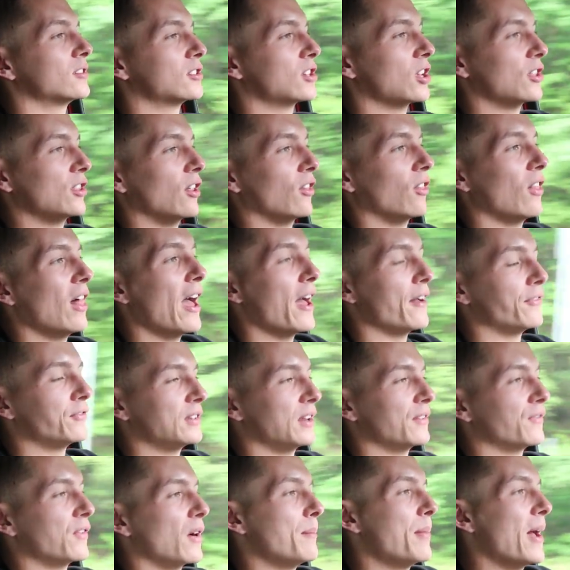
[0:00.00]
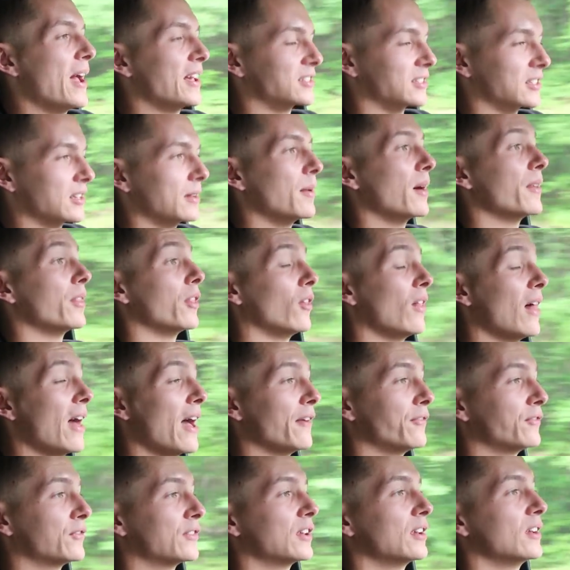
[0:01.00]
to the left if I'm passing him on the
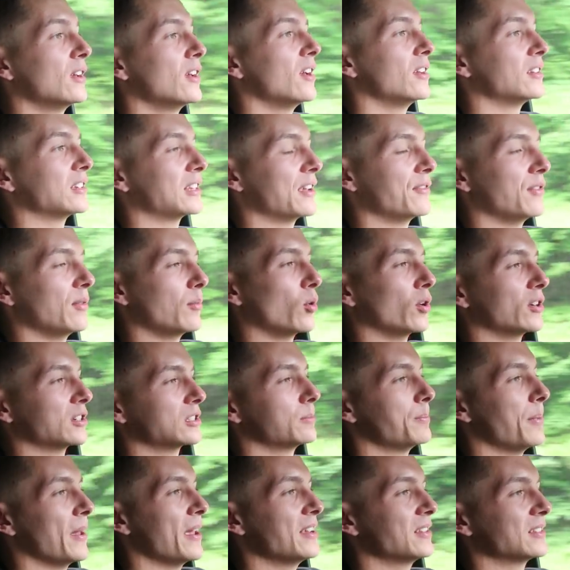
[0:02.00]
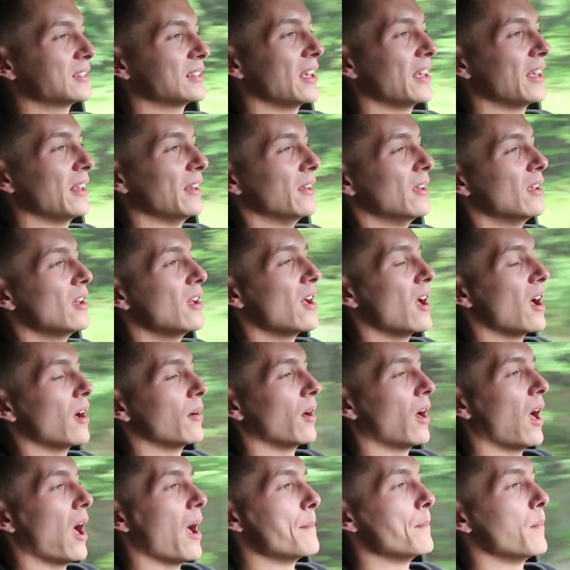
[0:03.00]
left to give him more space, and
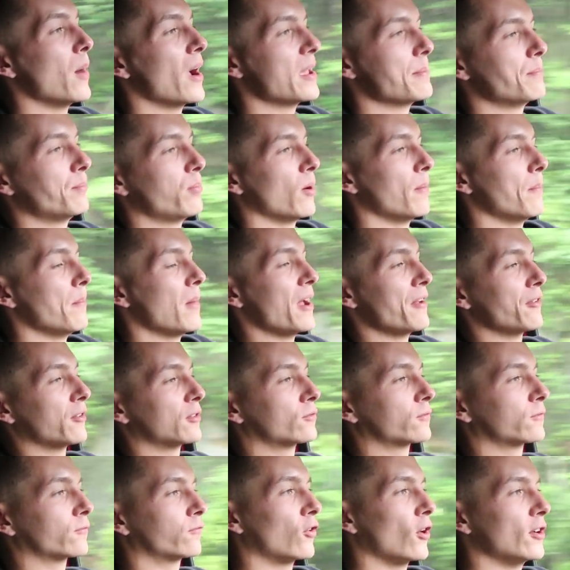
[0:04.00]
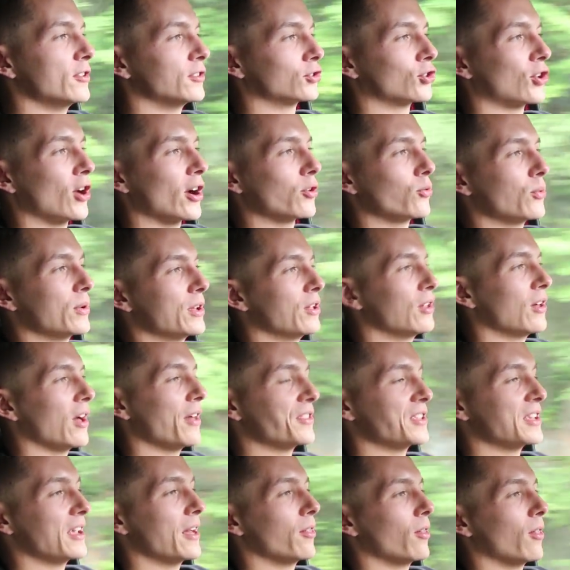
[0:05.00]
I might put my front truck wheel
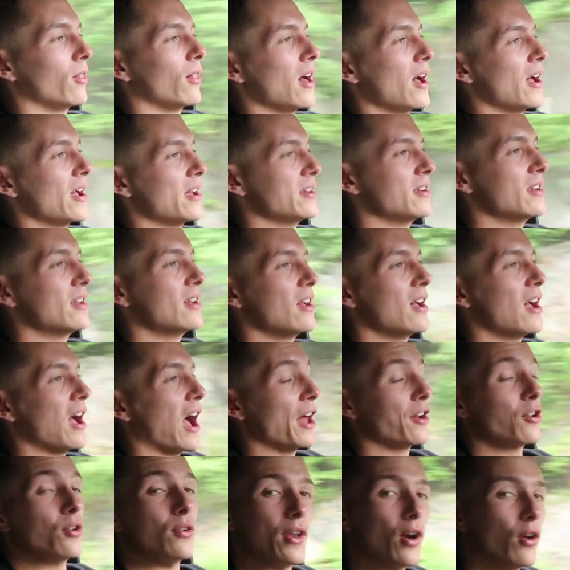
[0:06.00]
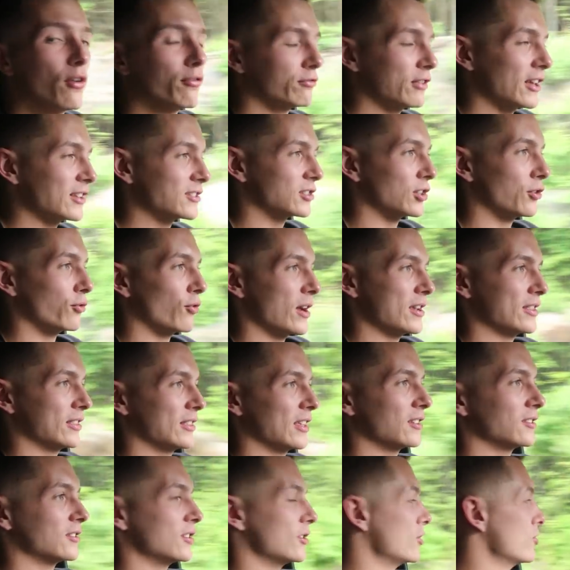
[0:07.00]
on the yellow line. I don't know if that's the right
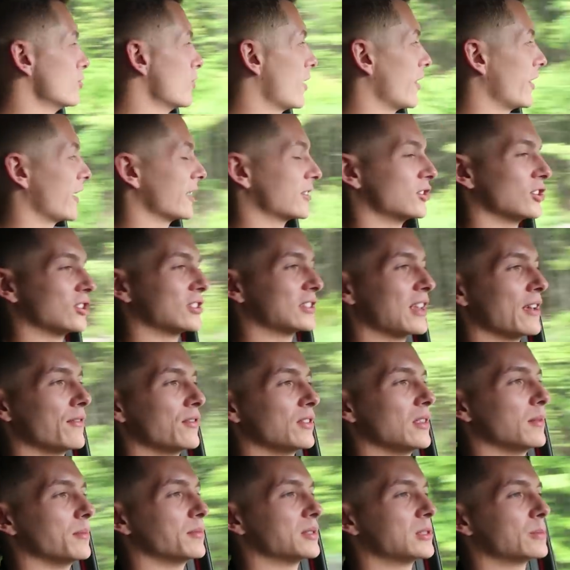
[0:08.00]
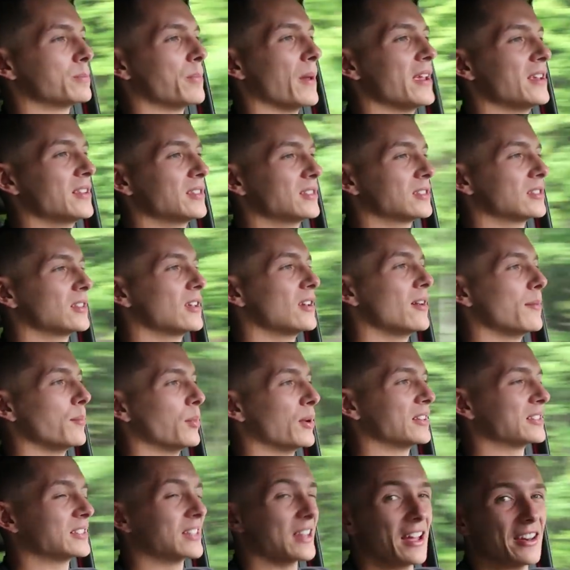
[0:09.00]
thing to do. I like just giving them space,
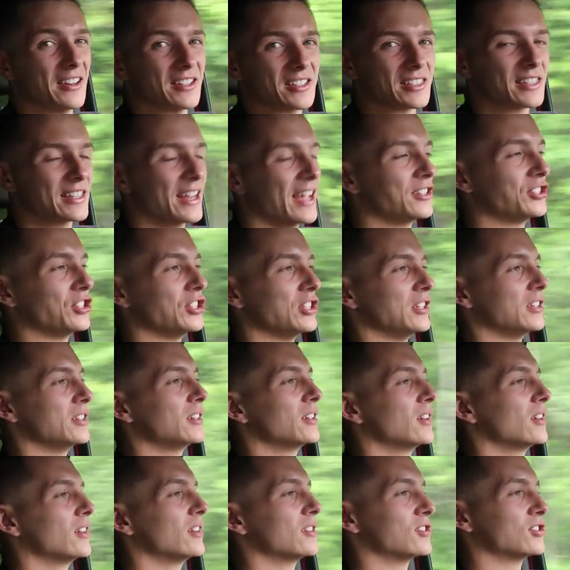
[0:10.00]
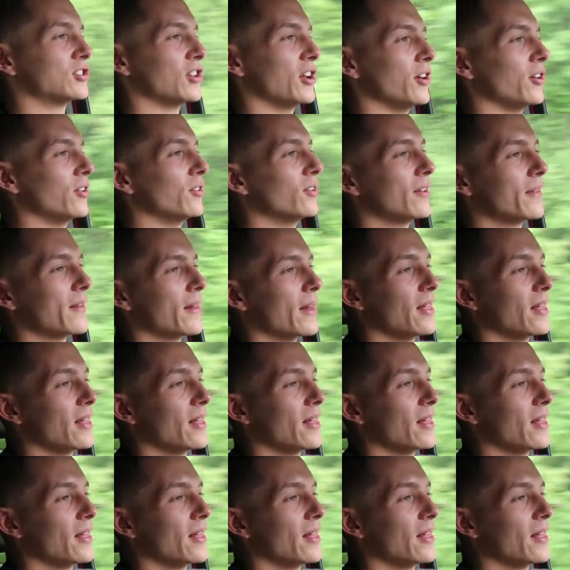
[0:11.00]
but it's kind of sketchy. So